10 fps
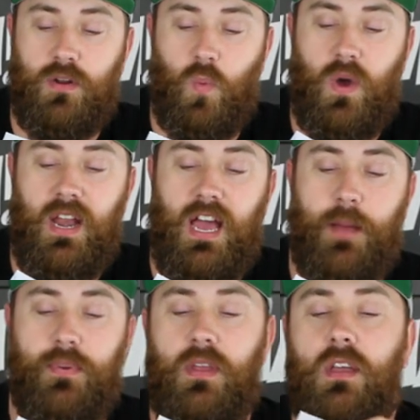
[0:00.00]
a
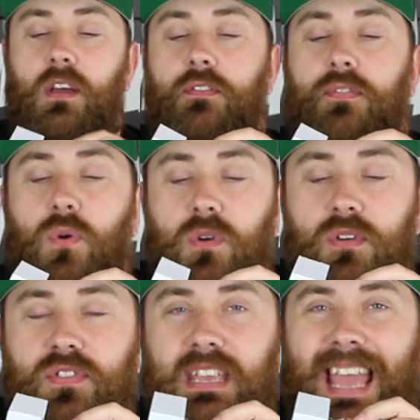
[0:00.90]
one-up
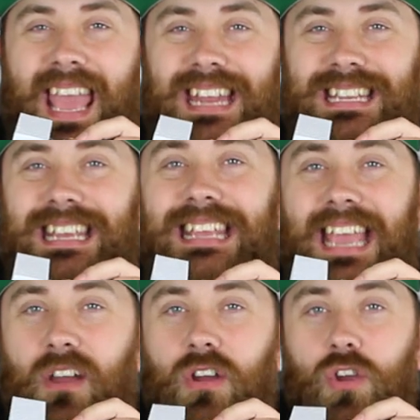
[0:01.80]
for the 18
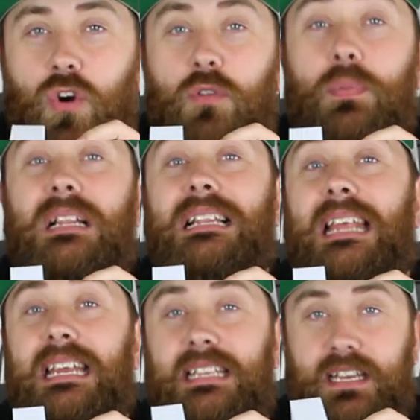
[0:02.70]
karat gold
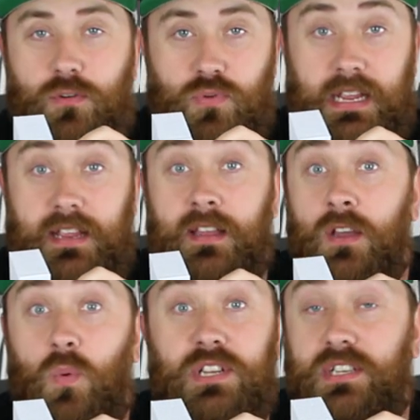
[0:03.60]
plated ring,
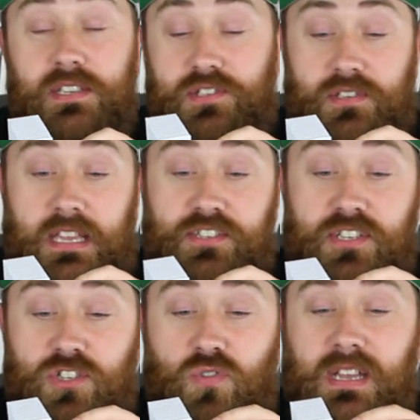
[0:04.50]
which is, is
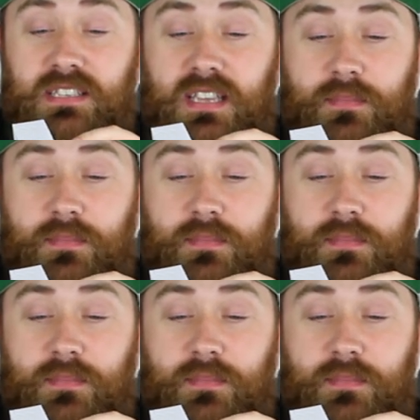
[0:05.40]
just crazy.